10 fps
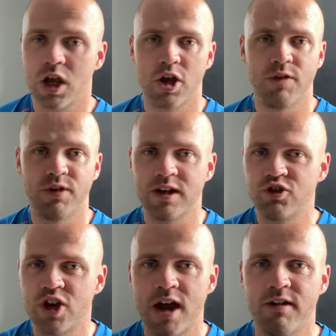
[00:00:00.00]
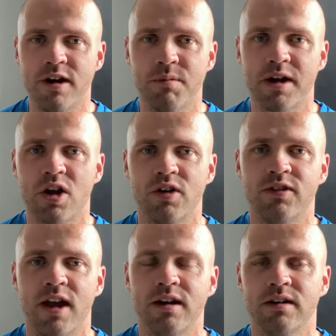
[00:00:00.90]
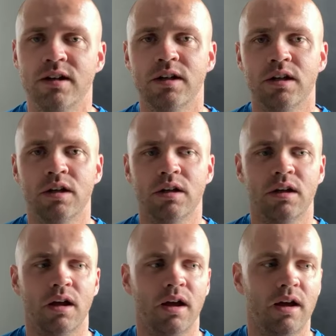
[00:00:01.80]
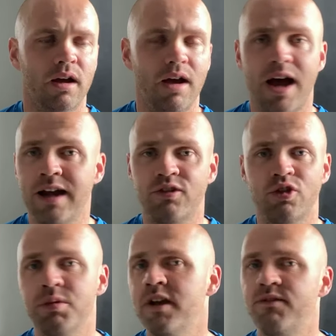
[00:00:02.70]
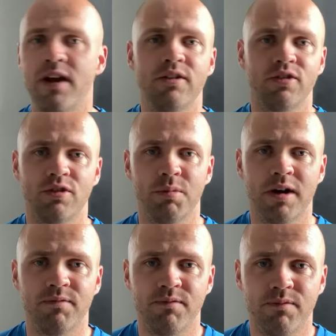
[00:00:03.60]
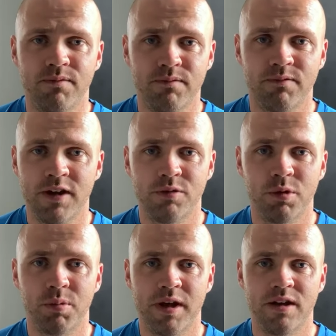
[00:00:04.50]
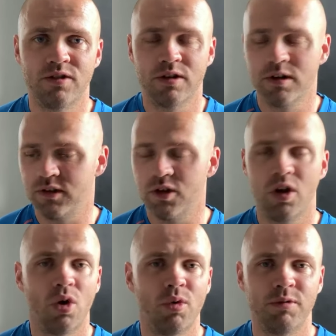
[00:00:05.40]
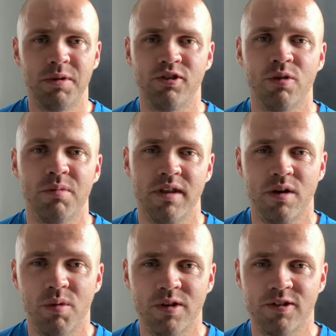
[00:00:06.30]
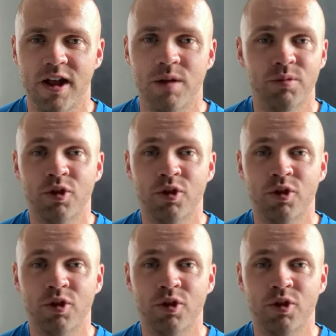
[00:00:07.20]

If you can share any of my content, add some of your friends to my Facebook page. There'll always be somebody that wants help.